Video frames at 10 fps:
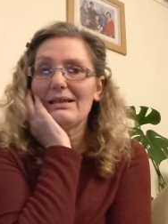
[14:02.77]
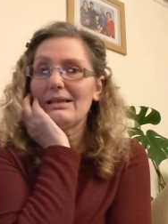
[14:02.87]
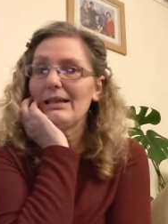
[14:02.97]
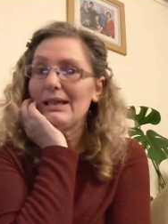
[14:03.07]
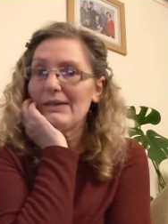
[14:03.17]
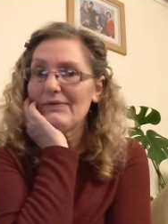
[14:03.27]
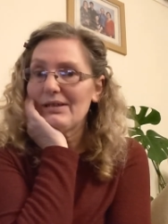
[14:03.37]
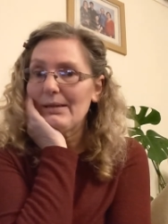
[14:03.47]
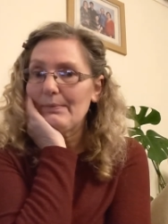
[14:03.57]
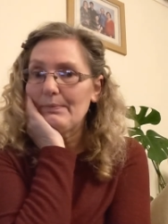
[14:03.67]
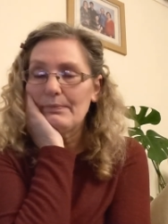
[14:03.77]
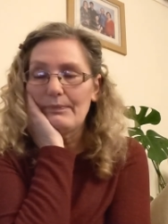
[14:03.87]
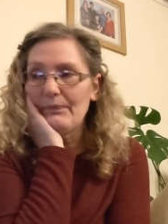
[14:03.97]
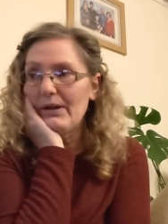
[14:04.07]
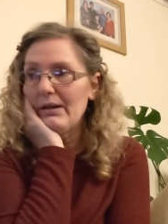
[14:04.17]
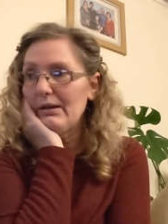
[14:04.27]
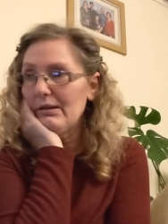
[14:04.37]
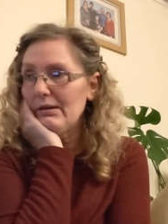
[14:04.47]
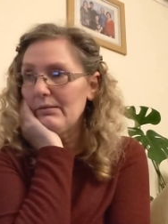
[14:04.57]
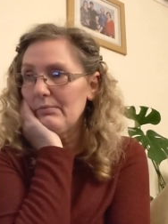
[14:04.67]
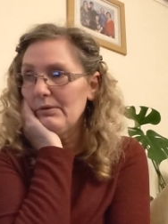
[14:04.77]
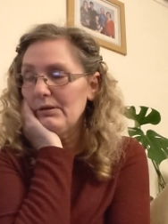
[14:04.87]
sleeves um,